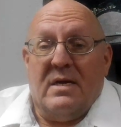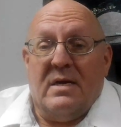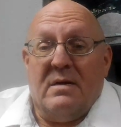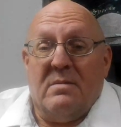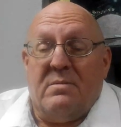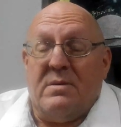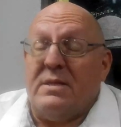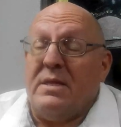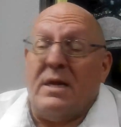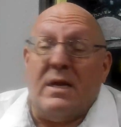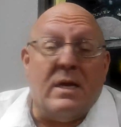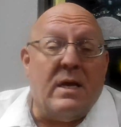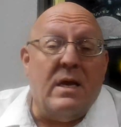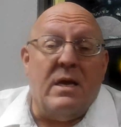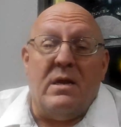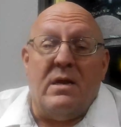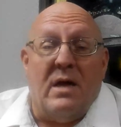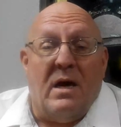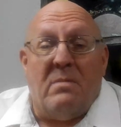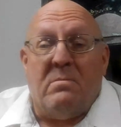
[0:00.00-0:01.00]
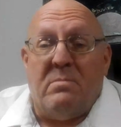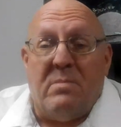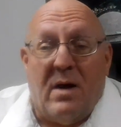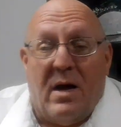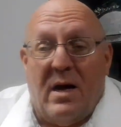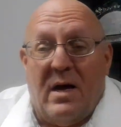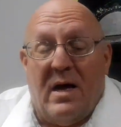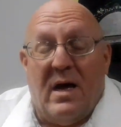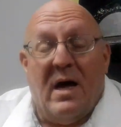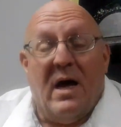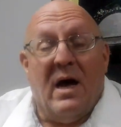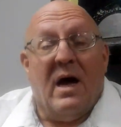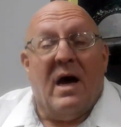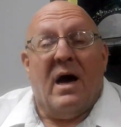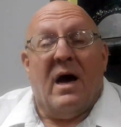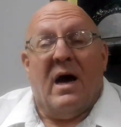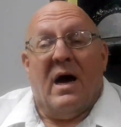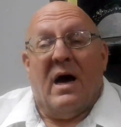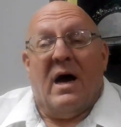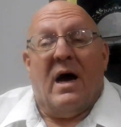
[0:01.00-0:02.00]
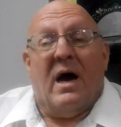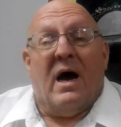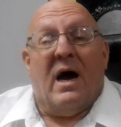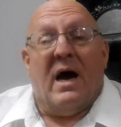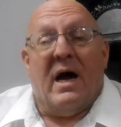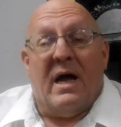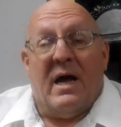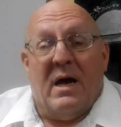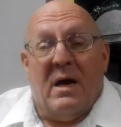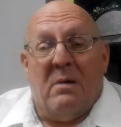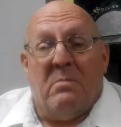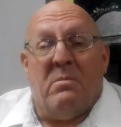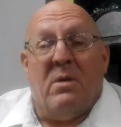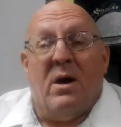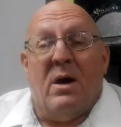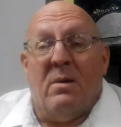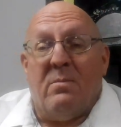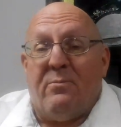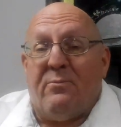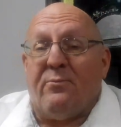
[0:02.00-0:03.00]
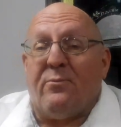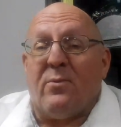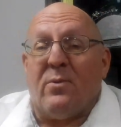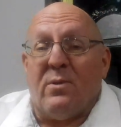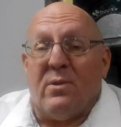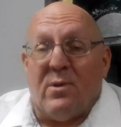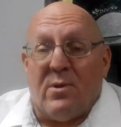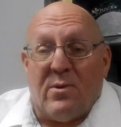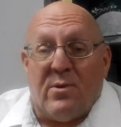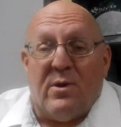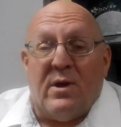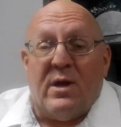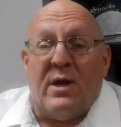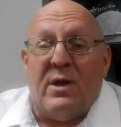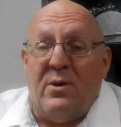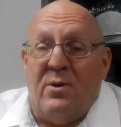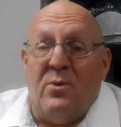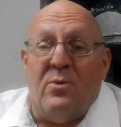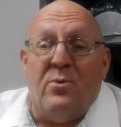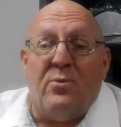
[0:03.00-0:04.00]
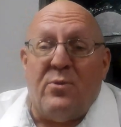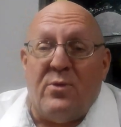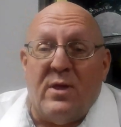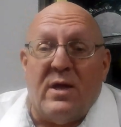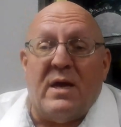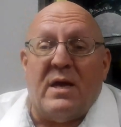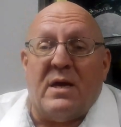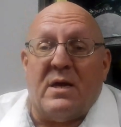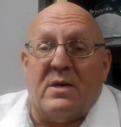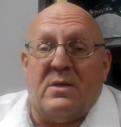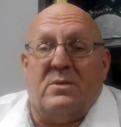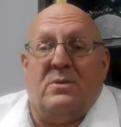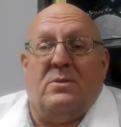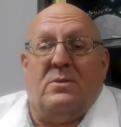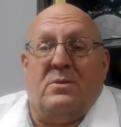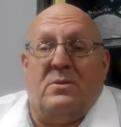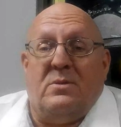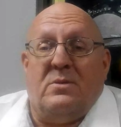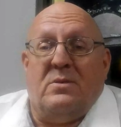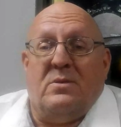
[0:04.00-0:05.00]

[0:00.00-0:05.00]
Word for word: but then again, I'm, I am up for learning new things,